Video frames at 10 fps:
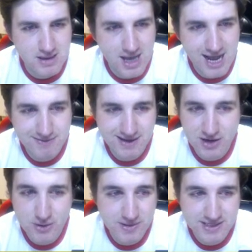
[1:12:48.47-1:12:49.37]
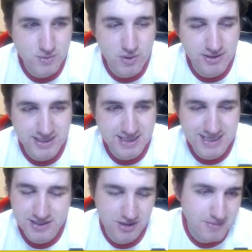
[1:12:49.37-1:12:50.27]
I think go with this squad. He's
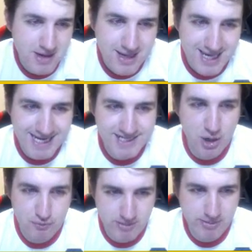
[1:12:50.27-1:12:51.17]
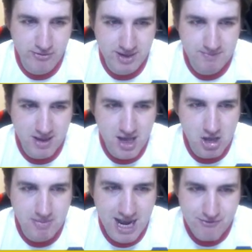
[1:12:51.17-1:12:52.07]
he's so He's got Ribery, um,
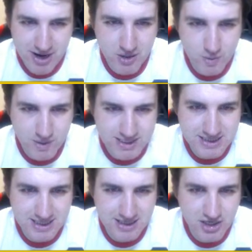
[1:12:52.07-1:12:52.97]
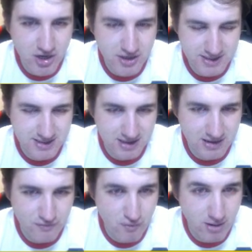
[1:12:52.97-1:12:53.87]
Aranguiz, Goetze, uh,
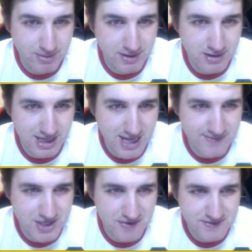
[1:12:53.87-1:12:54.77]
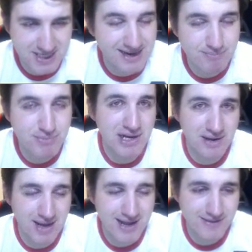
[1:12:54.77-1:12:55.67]
Robben, Lewandowski, and Muller.
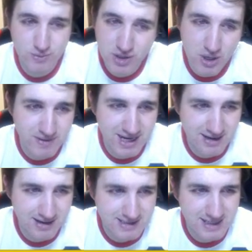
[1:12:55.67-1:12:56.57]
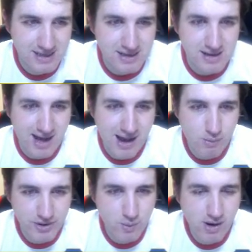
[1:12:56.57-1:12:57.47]
I think we'll go with that, guys. I
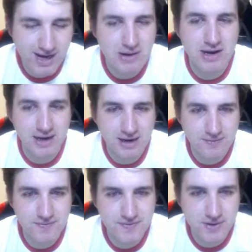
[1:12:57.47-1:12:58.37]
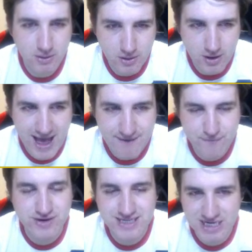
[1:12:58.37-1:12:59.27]
want to work out like the,
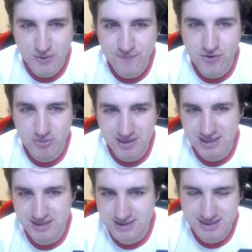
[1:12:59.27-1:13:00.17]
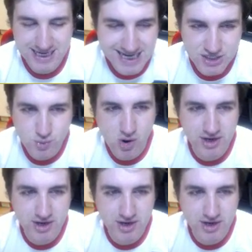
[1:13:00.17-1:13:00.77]
every single formula to each one.